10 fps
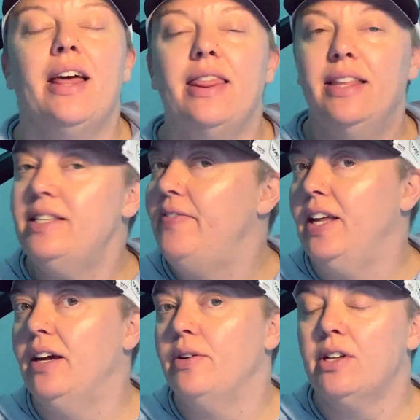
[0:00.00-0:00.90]
This
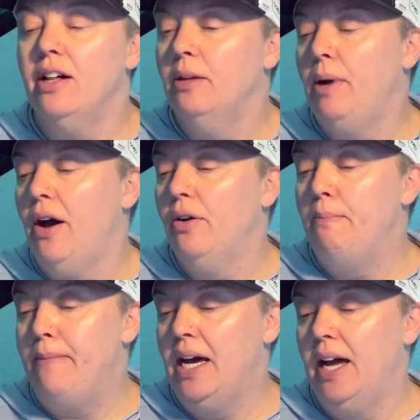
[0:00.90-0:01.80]
video is all about
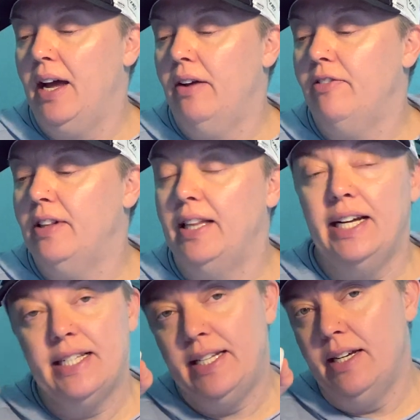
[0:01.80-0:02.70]
my
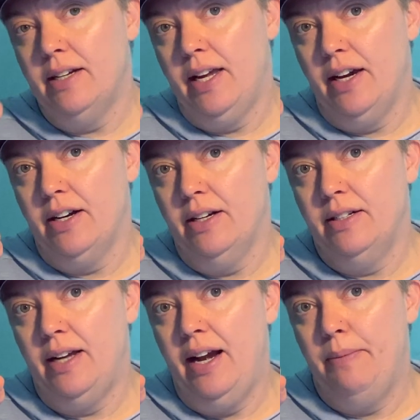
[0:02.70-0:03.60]
FlextailGear
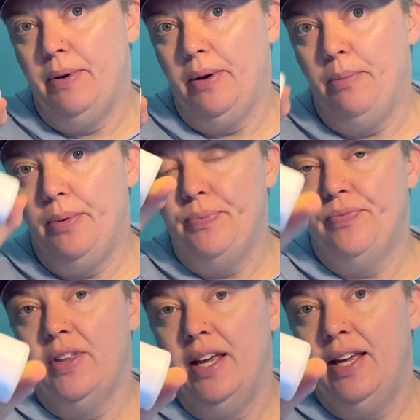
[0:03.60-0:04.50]
tiny pump.
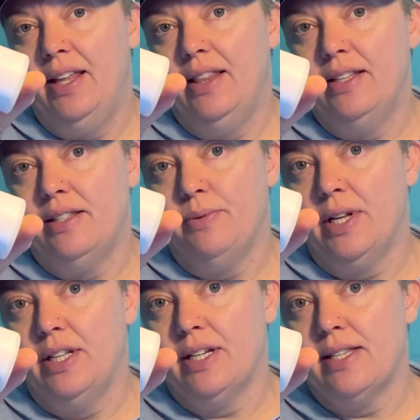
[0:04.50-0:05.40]
This is what it
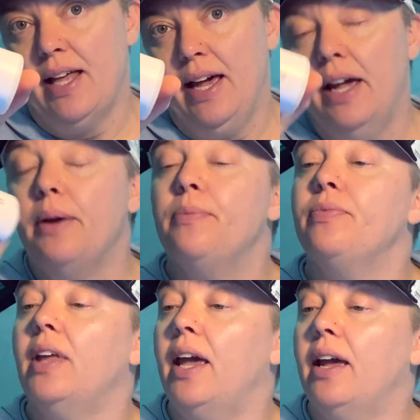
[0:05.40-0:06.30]
looks like,
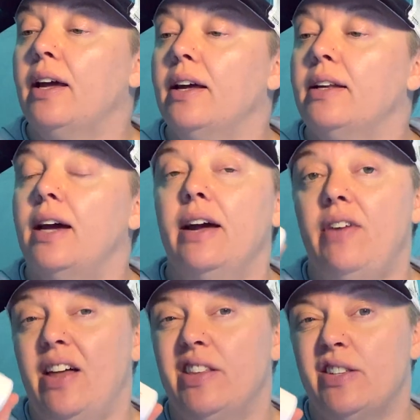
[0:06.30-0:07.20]
and I've
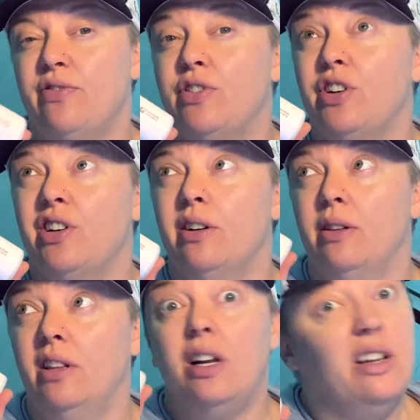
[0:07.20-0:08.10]
had this for a
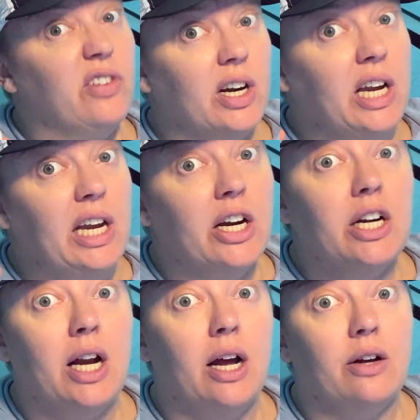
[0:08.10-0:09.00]
little over a year
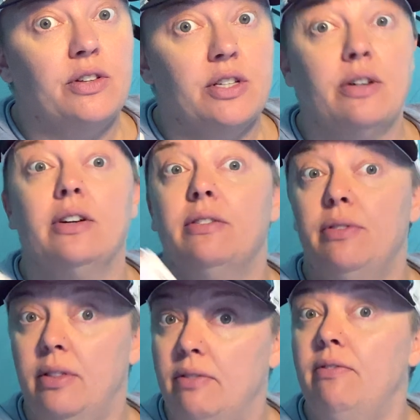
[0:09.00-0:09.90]
now, so I've
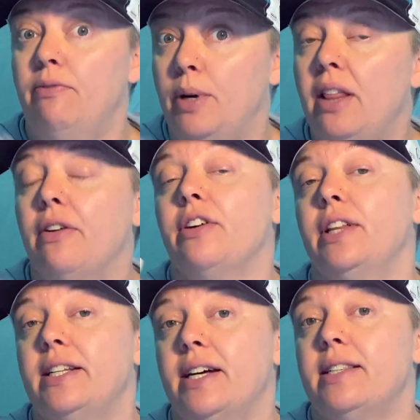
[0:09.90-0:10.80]
pretty
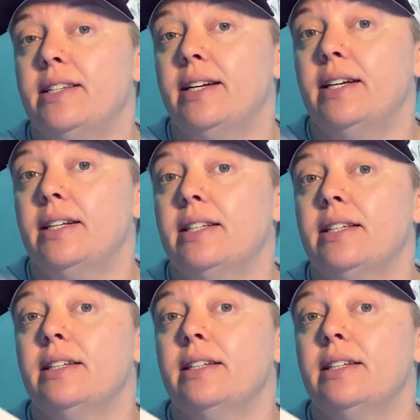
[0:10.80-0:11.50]
thoroughly tested it.